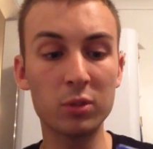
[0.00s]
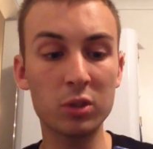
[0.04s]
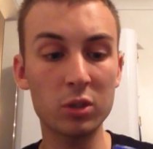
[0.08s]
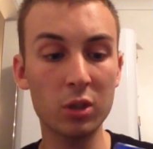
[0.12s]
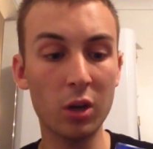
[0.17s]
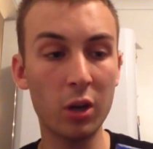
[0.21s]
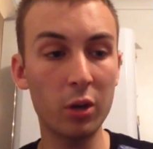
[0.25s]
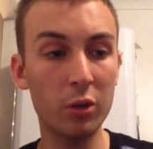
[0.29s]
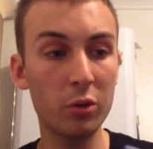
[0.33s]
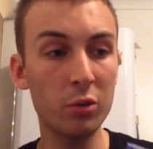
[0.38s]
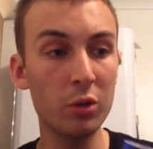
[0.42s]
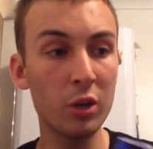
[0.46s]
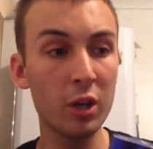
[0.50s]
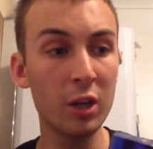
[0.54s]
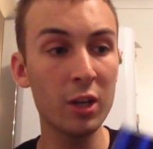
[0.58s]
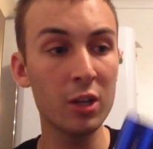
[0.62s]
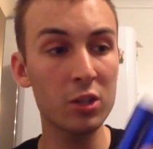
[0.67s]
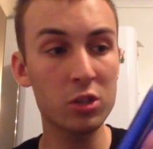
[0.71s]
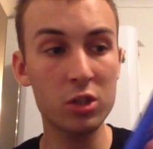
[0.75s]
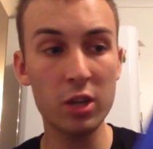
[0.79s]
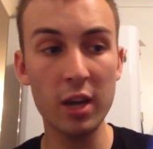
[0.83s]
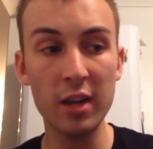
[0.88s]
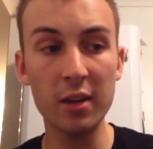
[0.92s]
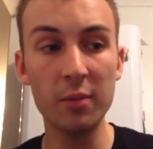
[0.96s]
So
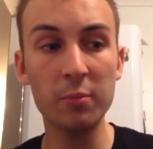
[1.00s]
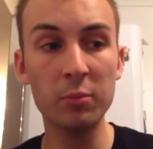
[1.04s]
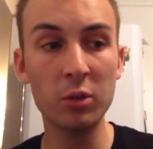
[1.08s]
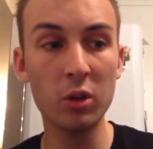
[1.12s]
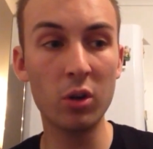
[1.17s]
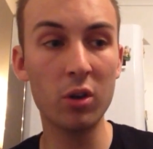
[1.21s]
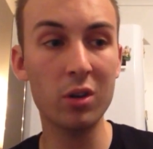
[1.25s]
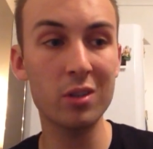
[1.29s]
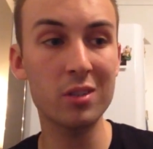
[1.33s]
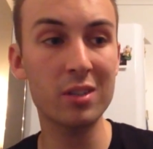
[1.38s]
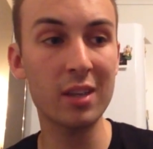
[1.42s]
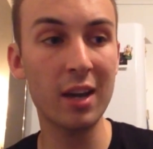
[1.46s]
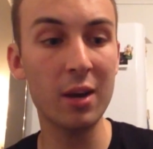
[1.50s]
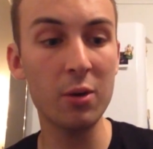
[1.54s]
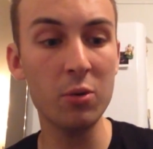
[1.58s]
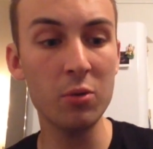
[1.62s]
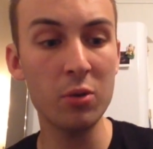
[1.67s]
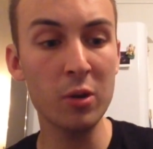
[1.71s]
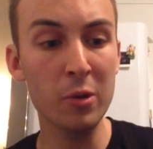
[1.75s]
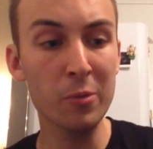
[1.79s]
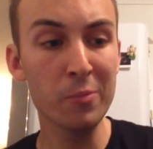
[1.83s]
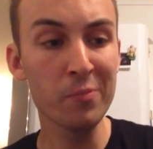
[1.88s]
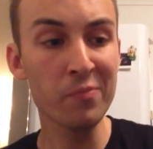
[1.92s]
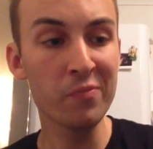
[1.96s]
check them guys
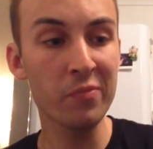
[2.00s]
out.